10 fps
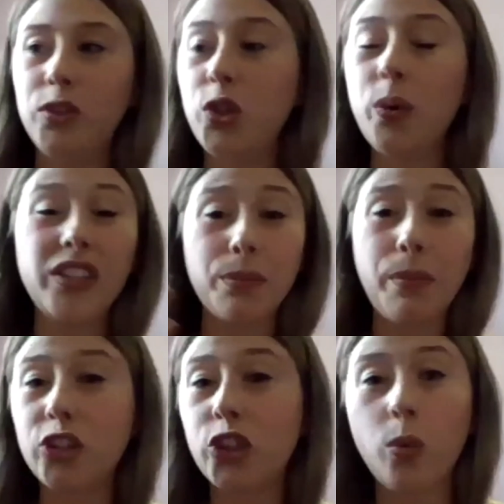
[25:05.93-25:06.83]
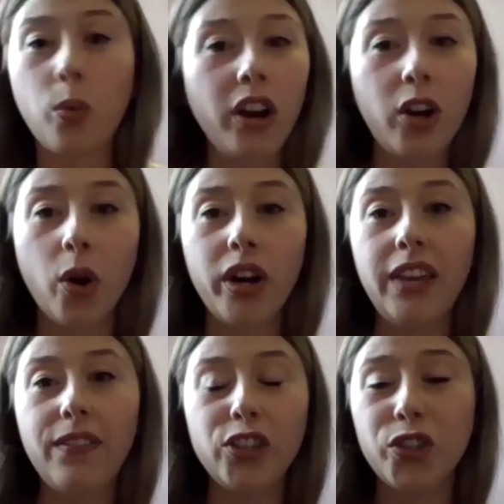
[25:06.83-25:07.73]
doing some extra work, or
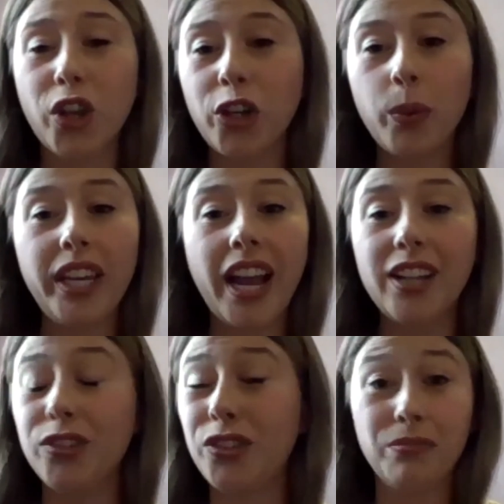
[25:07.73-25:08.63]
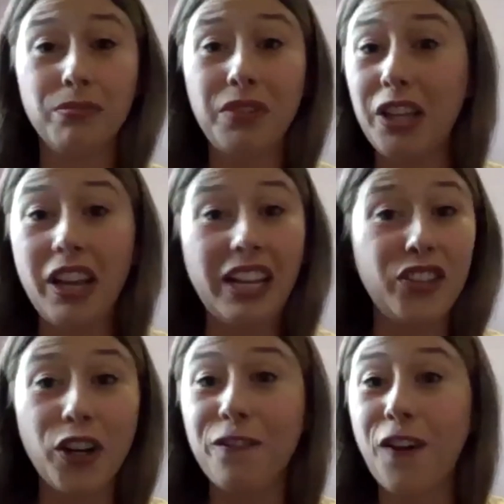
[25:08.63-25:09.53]
even just on your weekends.
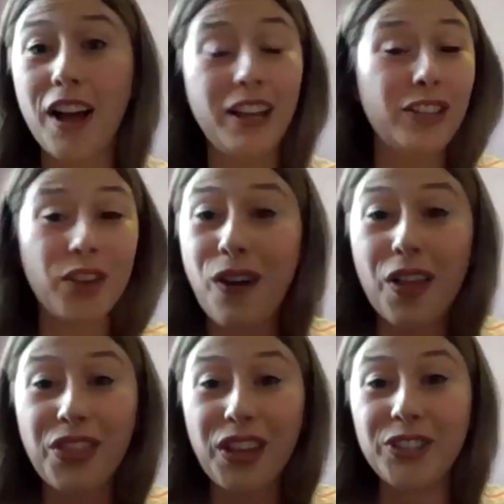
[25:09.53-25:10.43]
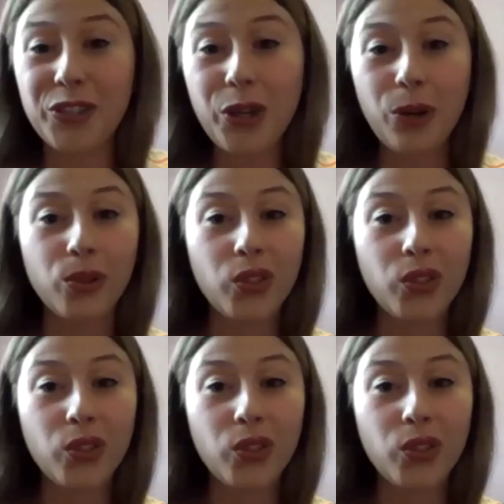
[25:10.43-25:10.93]
It's a fun thing to do.